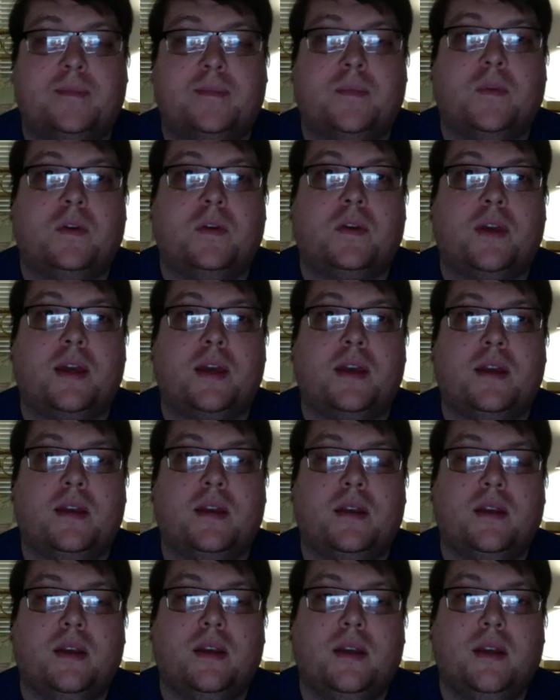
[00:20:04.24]
Okay,
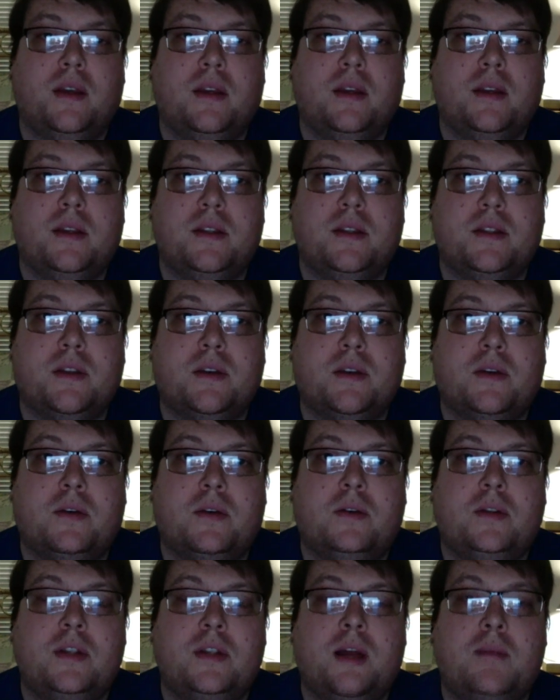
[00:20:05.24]

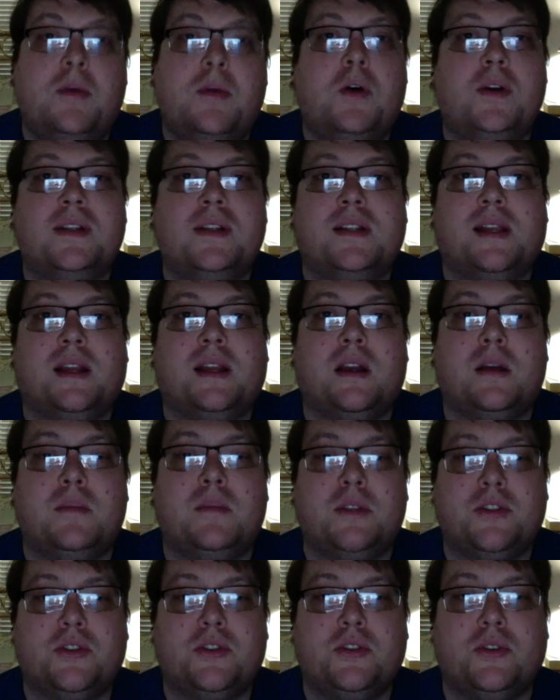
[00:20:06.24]
so Namo is like
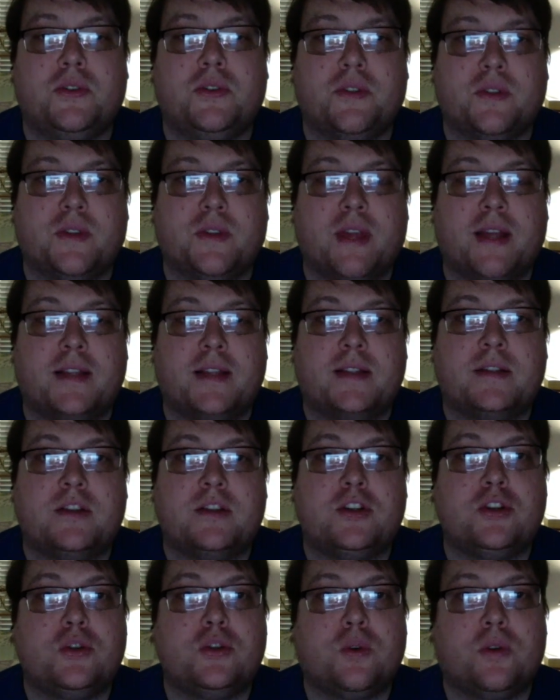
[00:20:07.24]
homage to, so that's the
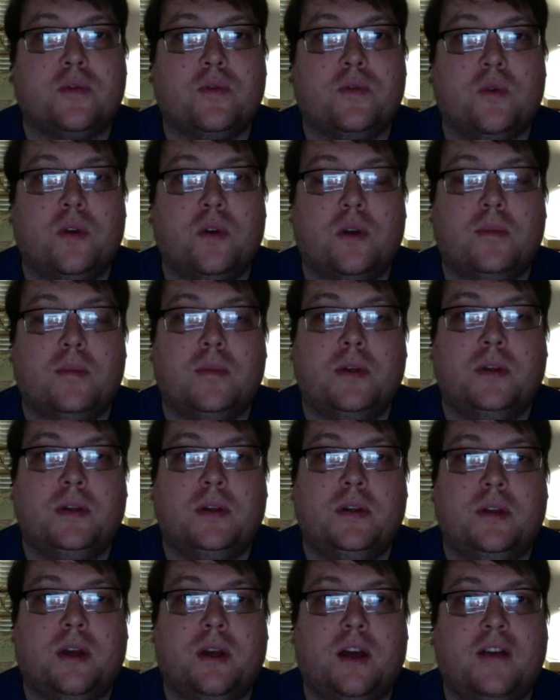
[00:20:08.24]
short form
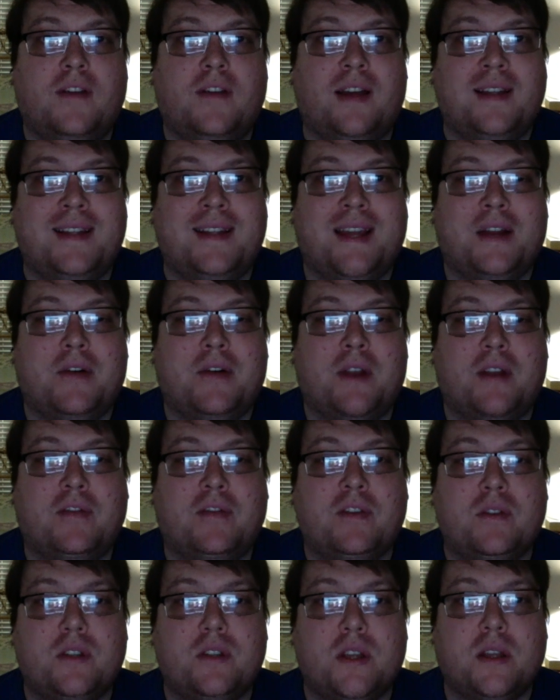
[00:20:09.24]
of I take
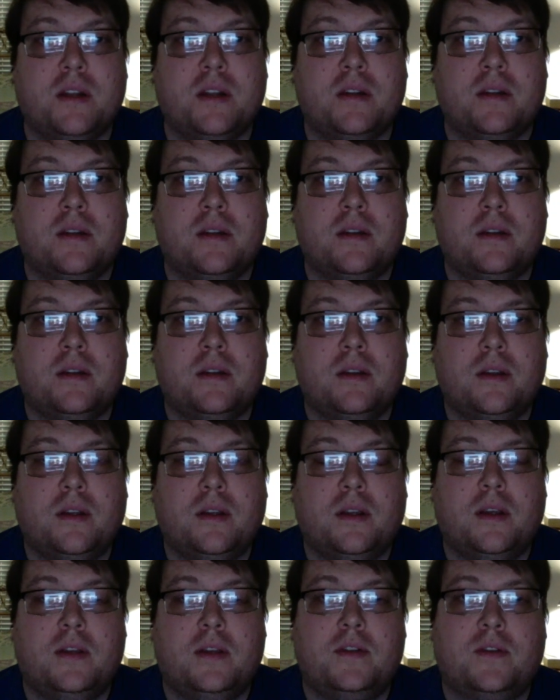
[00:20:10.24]
refuge in.
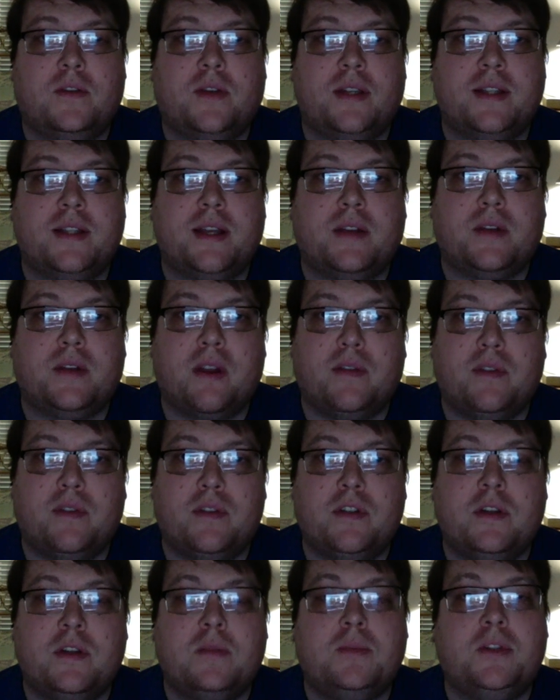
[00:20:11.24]
So I take refuge
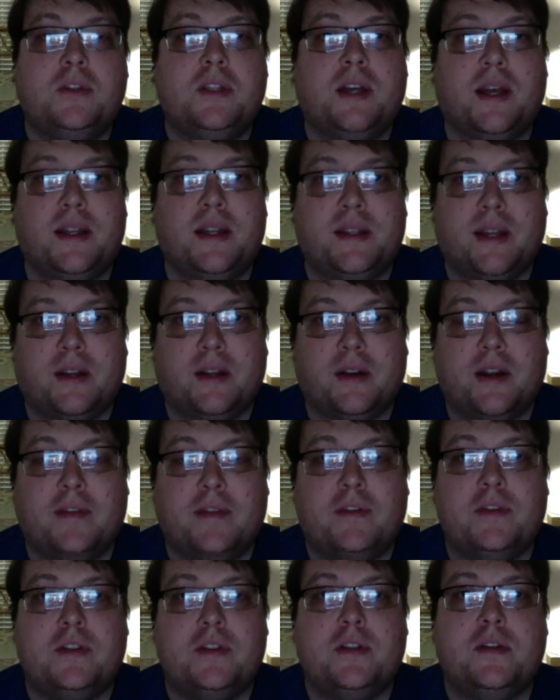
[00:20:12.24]
in the Buddha, I take
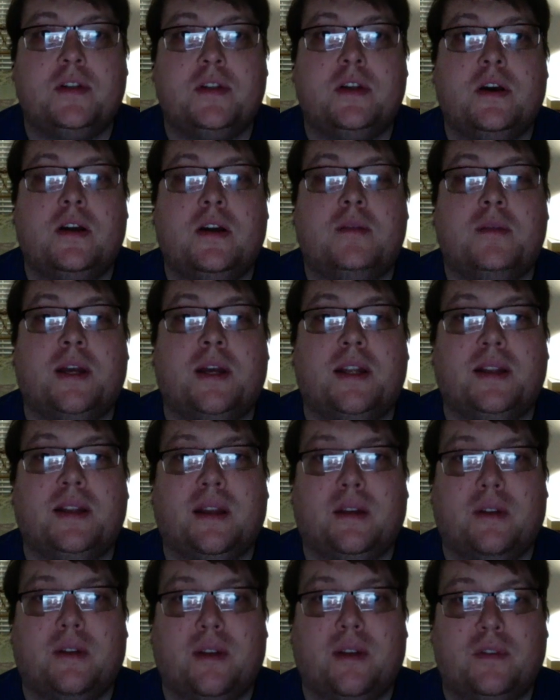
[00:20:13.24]
refuge in the Dharma, I
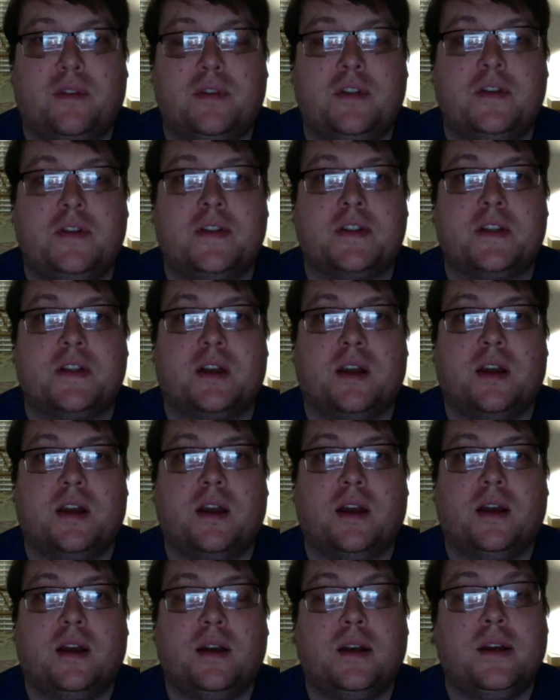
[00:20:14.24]
take refuge in the
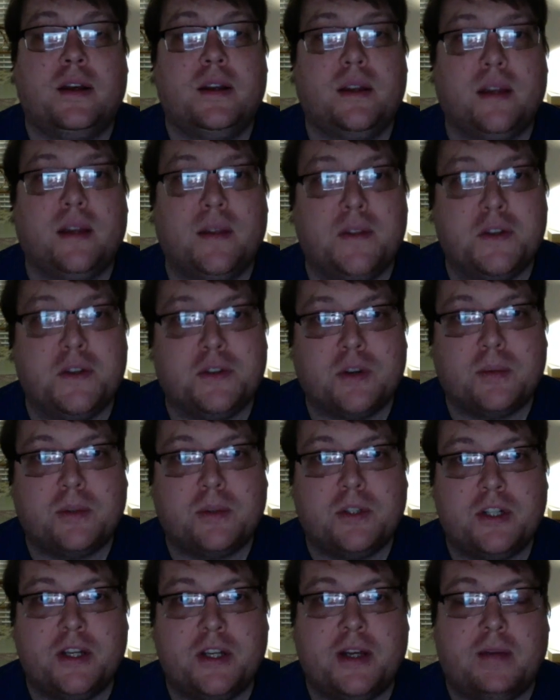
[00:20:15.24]
Sangha. In the
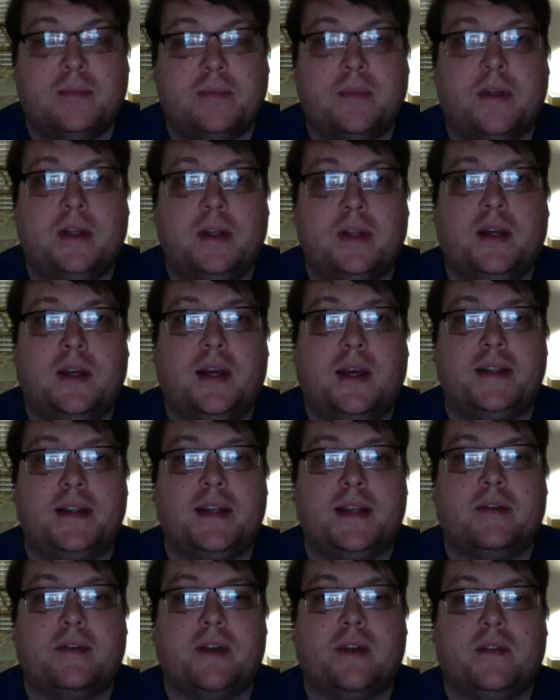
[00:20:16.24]
triple gem, I
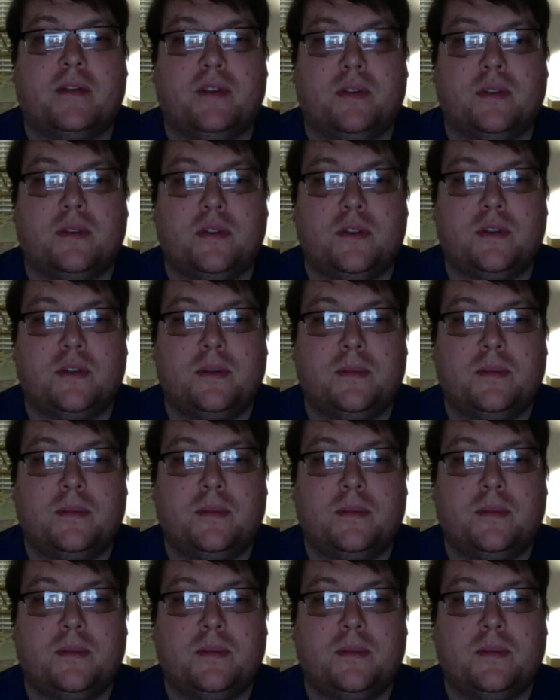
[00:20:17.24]
take refuge.